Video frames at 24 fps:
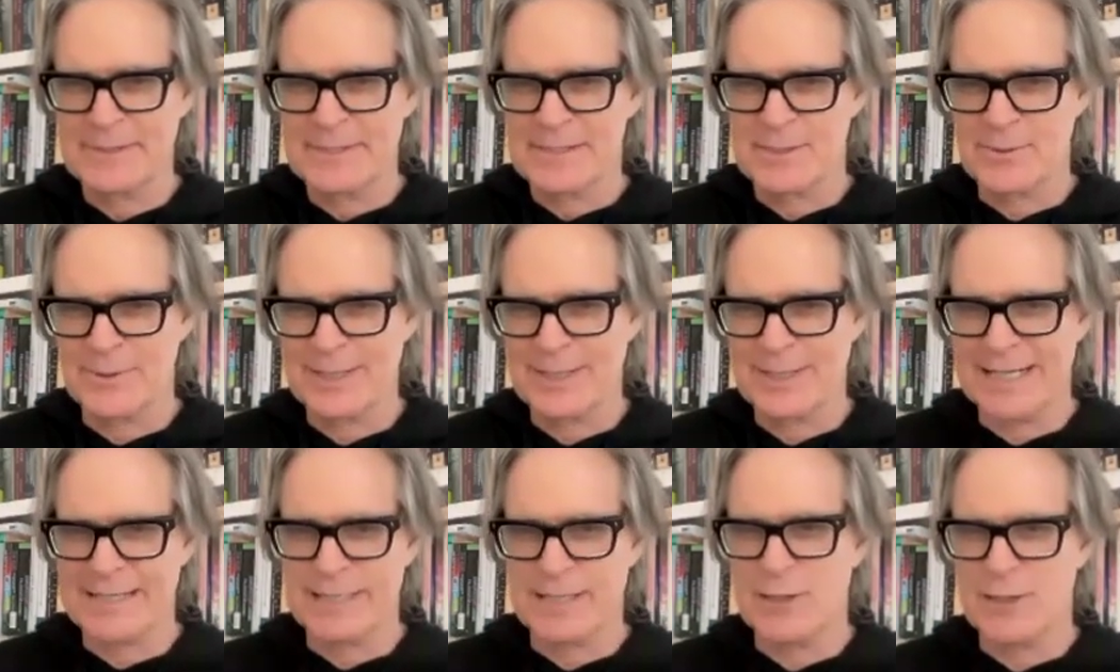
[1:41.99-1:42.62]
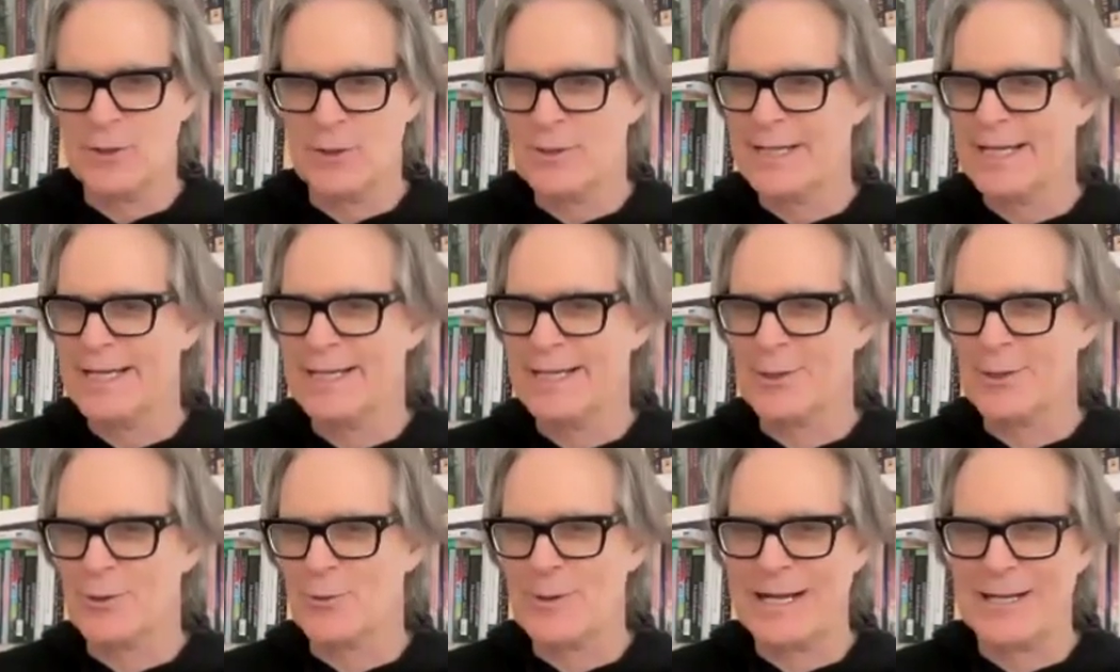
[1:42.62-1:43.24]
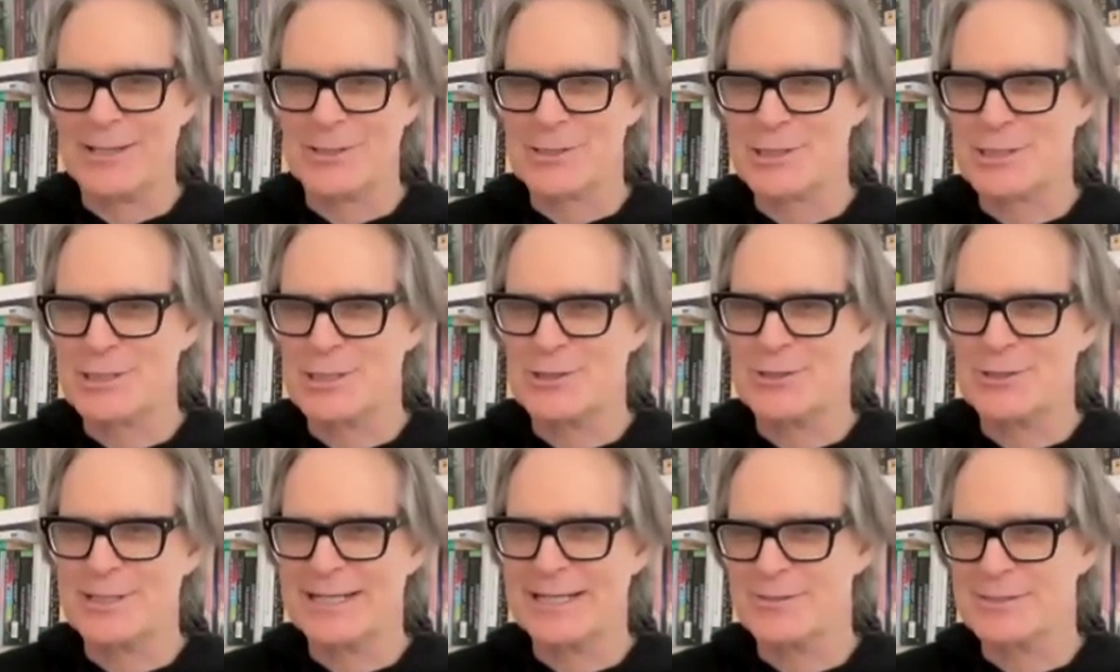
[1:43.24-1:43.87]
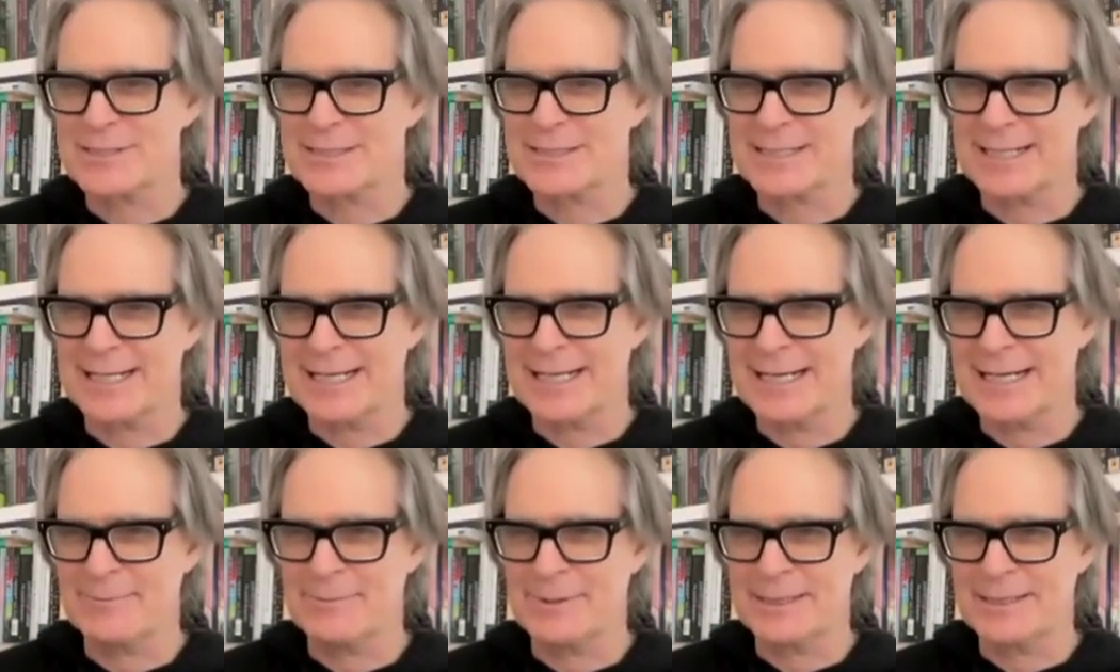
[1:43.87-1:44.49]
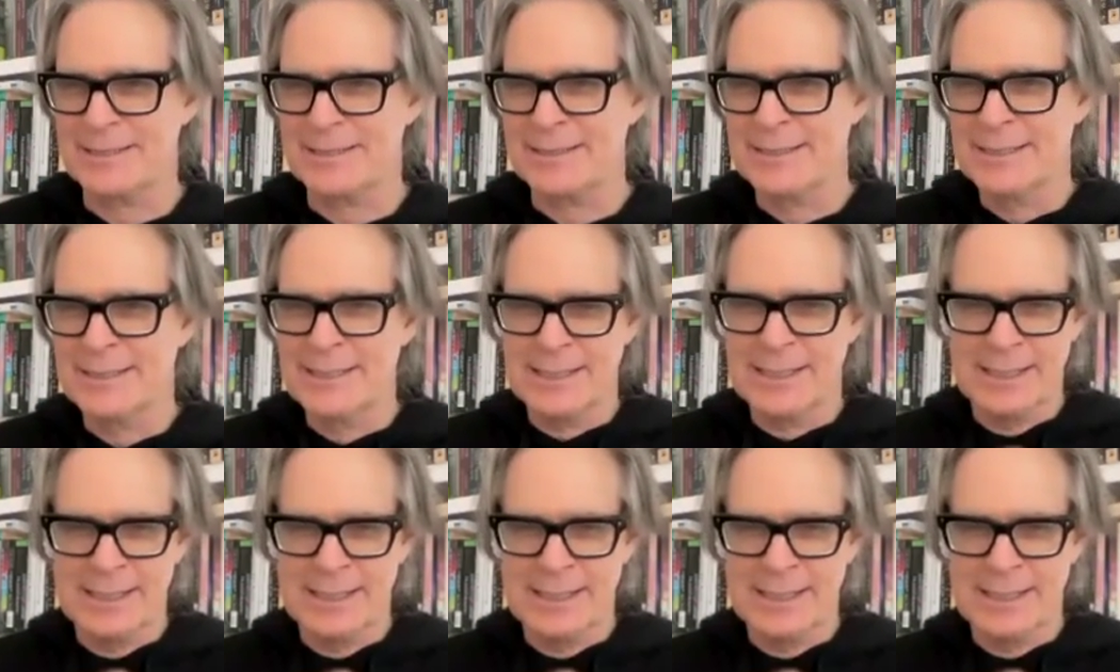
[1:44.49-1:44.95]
So we got the OK Corral showdown is going to happen.